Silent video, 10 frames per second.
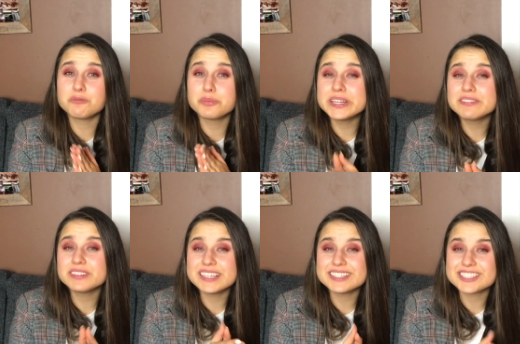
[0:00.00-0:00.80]

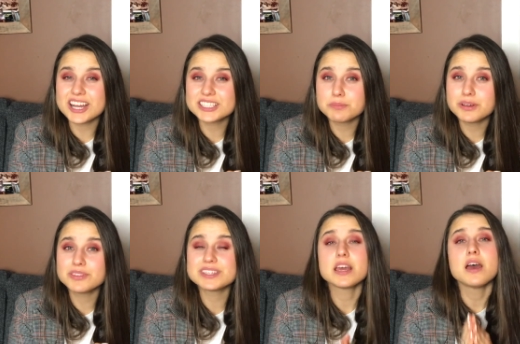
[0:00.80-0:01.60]
Briefly talked about
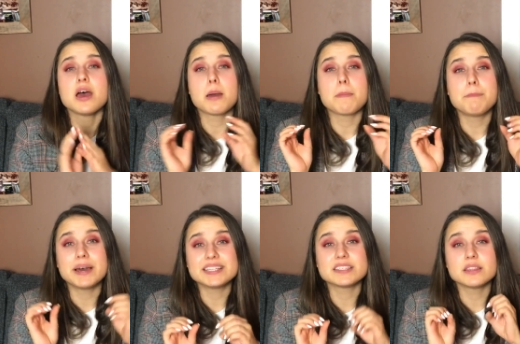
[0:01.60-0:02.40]
this,
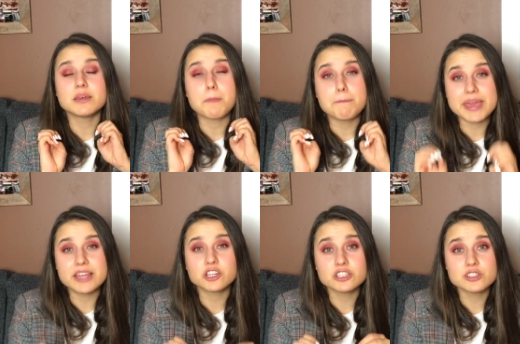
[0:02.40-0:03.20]
but the
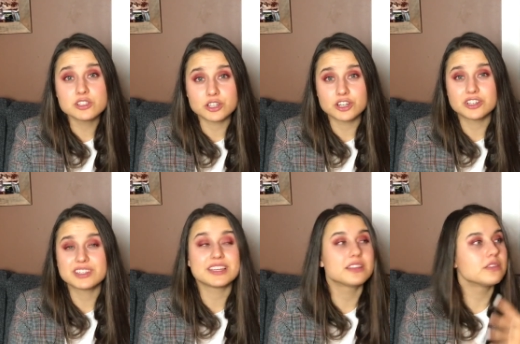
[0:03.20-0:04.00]
main
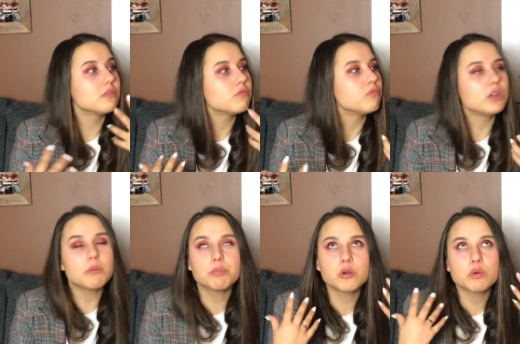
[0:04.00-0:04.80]
concern, like the
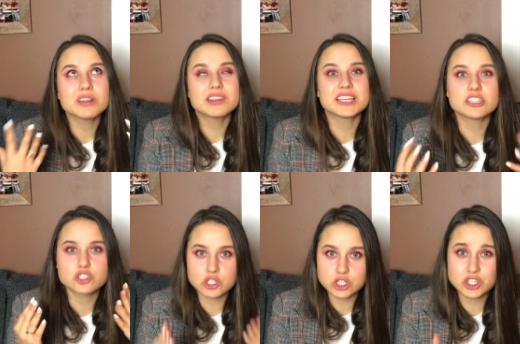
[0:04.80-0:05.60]
#1 thing
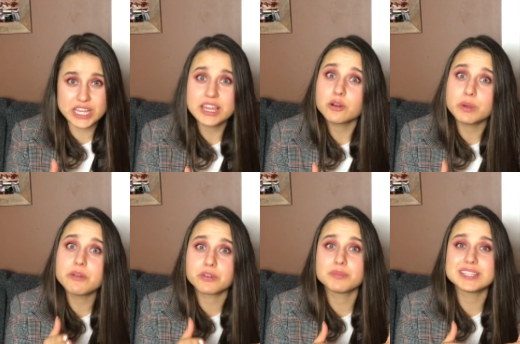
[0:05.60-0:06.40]
that you need to take
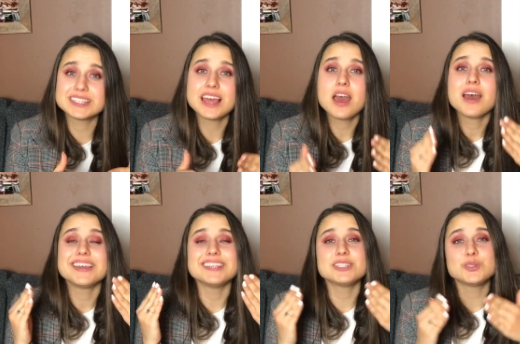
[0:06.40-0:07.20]
away from this,
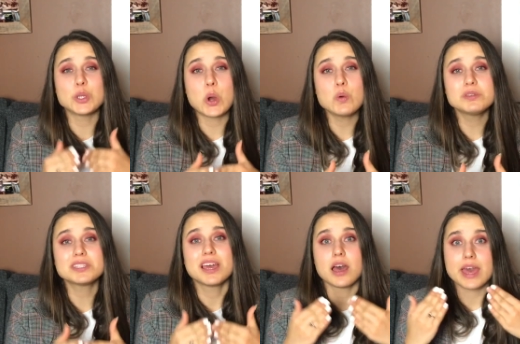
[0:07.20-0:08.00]
is
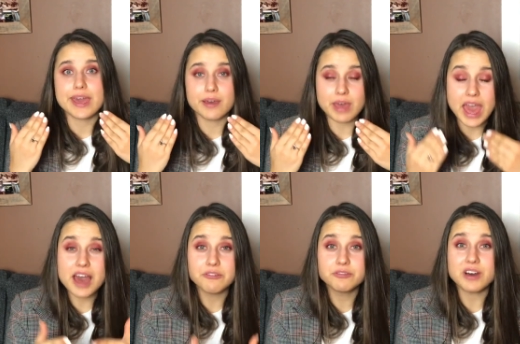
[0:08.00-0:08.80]
don't
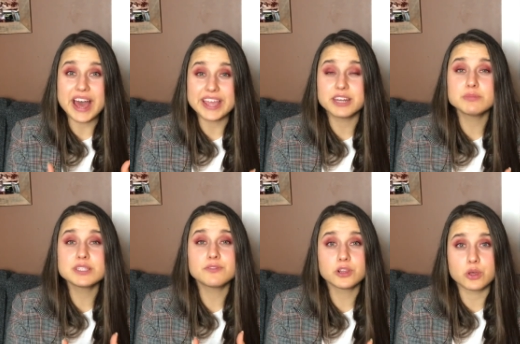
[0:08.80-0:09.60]
have
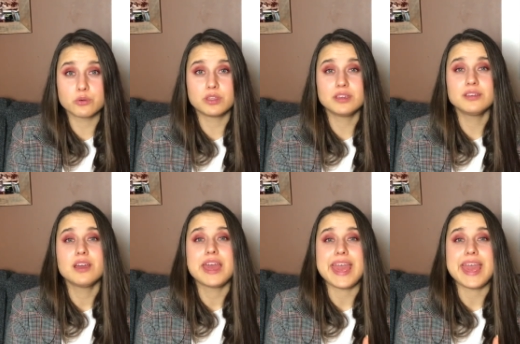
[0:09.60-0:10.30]
items of clothing